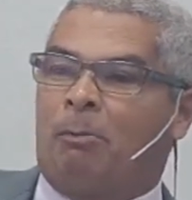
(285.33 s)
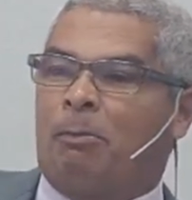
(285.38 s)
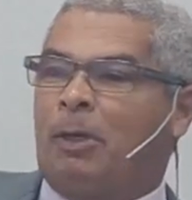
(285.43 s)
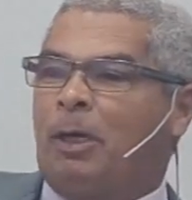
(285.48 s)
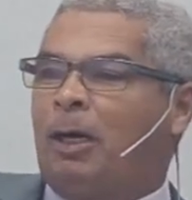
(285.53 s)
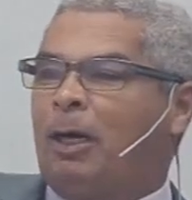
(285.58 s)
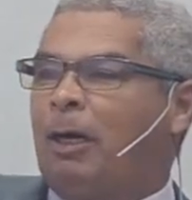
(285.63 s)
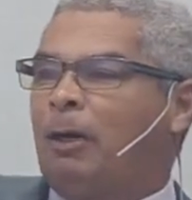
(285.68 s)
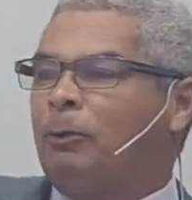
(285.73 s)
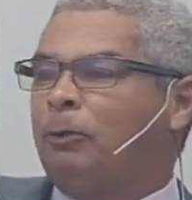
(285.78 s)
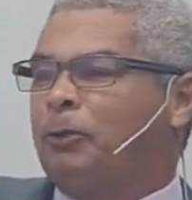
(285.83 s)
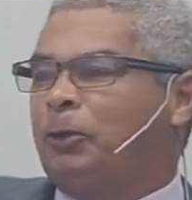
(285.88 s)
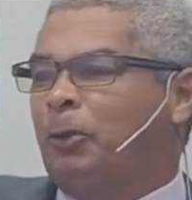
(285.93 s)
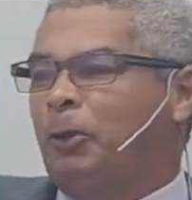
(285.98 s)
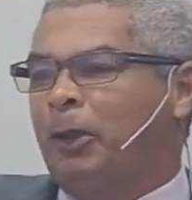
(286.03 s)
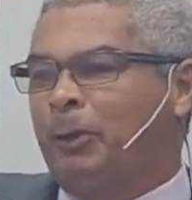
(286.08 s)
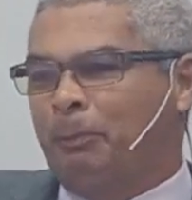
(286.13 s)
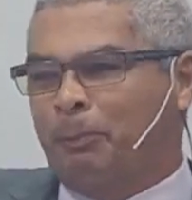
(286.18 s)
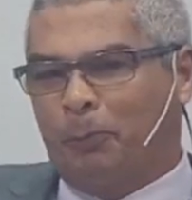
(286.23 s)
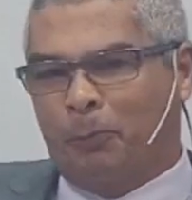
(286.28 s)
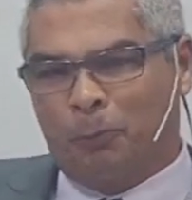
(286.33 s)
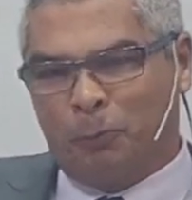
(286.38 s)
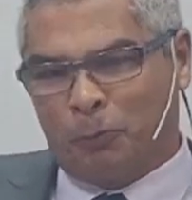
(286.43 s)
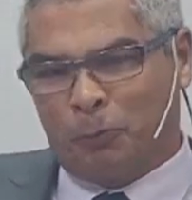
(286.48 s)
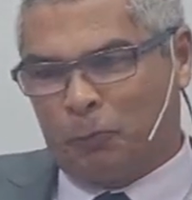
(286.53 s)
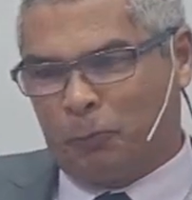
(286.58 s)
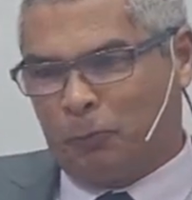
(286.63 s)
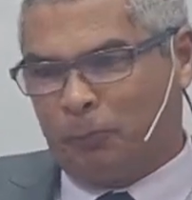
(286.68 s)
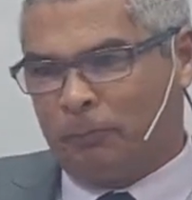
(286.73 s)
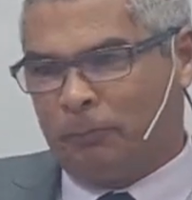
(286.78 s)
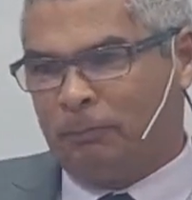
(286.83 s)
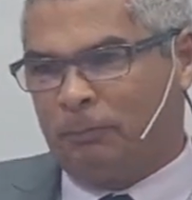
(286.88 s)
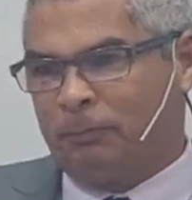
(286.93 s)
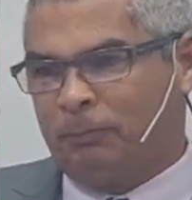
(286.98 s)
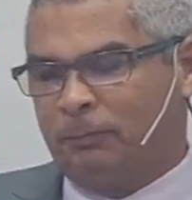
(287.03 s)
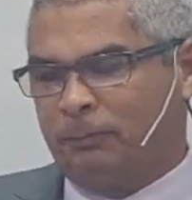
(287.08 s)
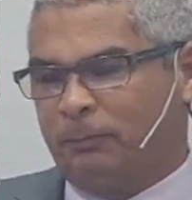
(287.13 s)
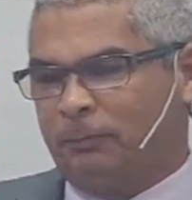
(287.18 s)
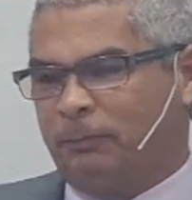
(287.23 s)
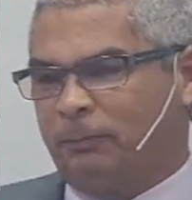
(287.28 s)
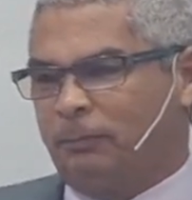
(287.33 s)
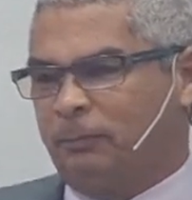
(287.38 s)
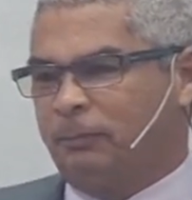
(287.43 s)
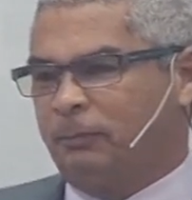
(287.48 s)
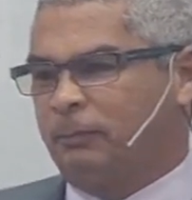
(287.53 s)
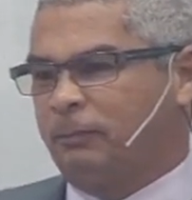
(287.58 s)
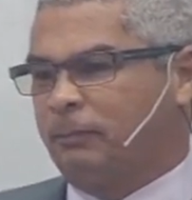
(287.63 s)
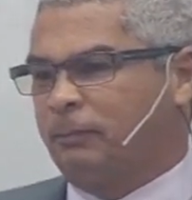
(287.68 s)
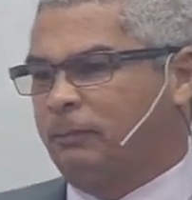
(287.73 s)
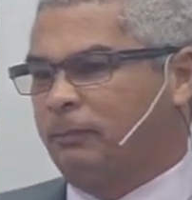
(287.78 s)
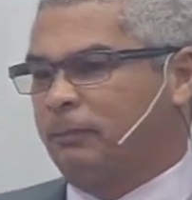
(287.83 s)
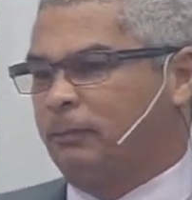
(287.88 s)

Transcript: Return to your rest, O my soul.